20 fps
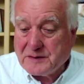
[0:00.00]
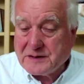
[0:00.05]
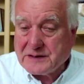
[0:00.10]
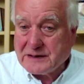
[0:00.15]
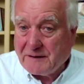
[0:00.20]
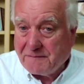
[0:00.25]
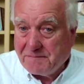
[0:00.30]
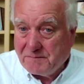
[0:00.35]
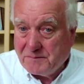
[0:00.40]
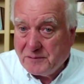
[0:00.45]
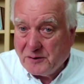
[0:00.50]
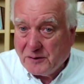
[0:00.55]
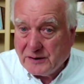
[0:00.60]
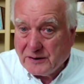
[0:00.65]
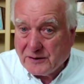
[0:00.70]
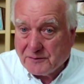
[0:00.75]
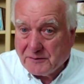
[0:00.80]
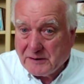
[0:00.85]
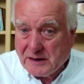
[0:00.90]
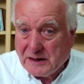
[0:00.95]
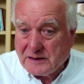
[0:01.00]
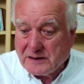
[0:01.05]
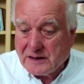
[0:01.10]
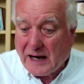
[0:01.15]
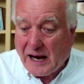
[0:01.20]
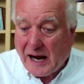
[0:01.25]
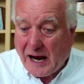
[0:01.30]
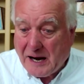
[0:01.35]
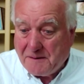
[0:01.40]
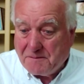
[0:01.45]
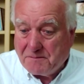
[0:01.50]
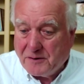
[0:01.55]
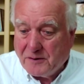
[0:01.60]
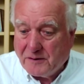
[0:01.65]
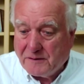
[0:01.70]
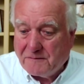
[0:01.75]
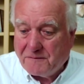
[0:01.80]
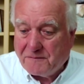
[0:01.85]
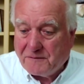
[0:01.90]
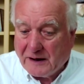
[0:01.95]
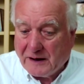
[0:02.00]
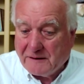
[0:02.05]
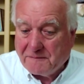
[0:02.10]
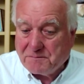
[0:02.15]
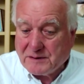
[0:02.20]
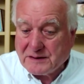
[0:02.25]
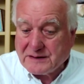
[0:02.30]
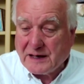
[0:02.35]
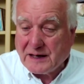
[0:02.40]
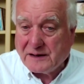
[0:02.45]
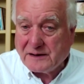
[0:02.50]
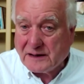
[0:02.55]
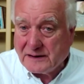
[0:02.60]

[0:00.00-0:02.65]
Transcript: 7.3% to 8.5%.